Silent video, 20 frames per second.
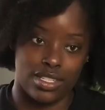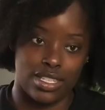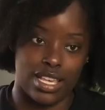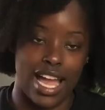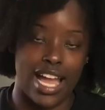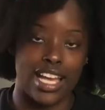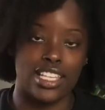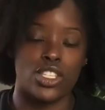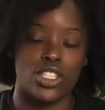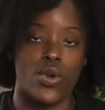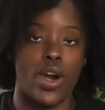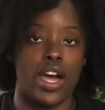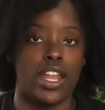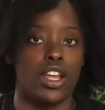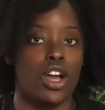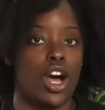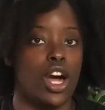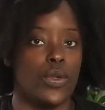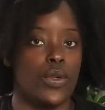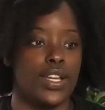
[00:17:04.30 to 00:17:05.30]
I squatted
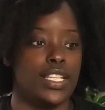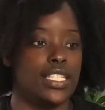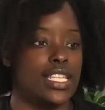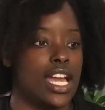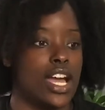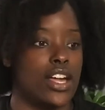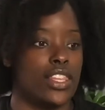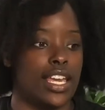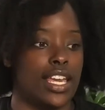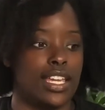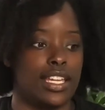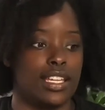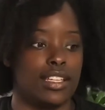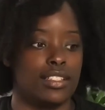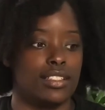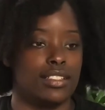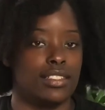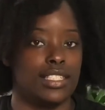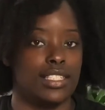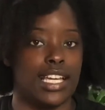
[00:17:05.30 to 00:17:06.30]
all the way down like
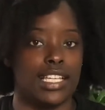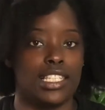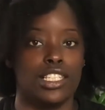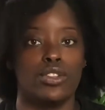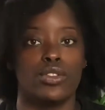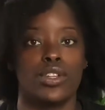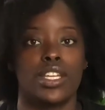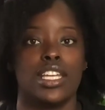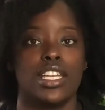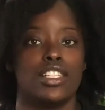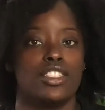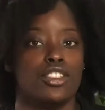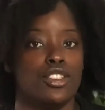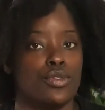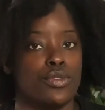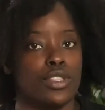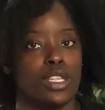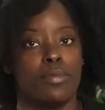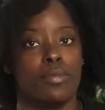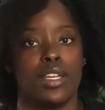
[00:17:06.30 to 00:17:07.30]
little kids do when they're
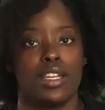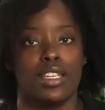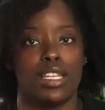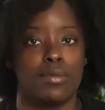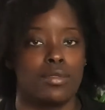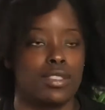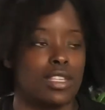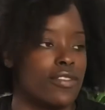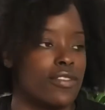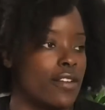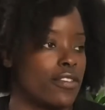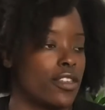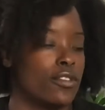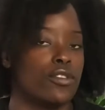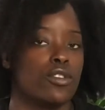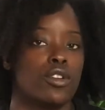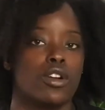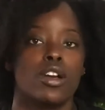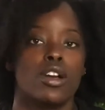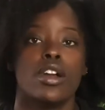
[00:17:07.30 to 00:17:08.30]
picking up stuff off the
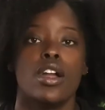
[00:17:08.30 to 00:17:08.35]
floor,